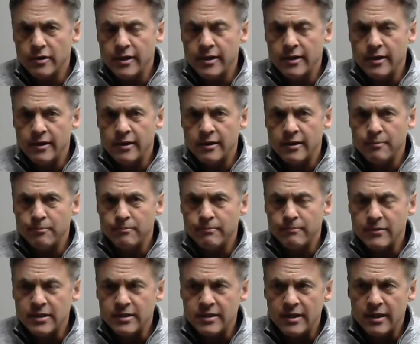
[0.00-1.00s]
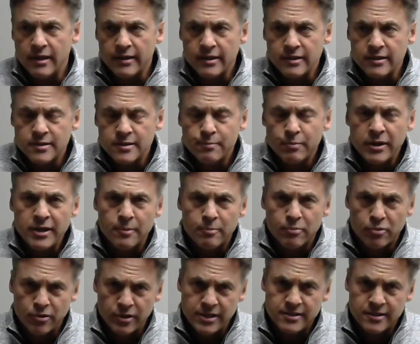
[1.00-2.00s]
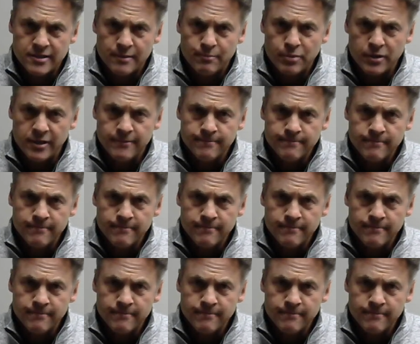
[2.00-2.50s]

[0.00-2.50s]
I can explain it pretty simply.